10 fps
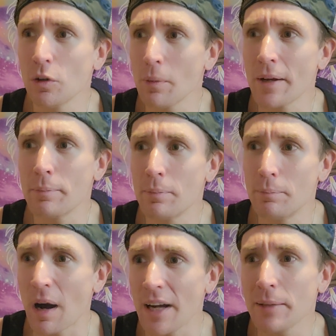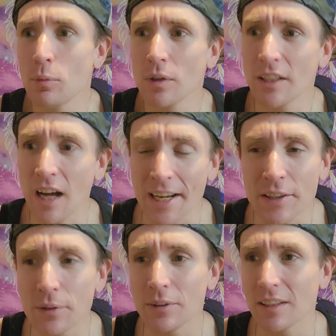my body more than I
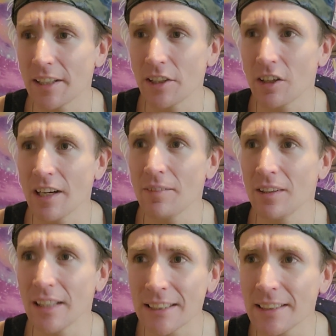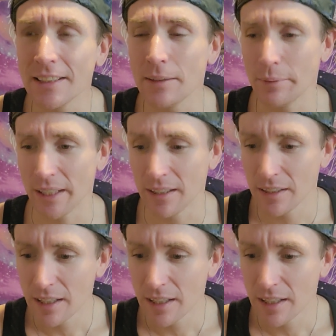do. Like, you're not even listening to me.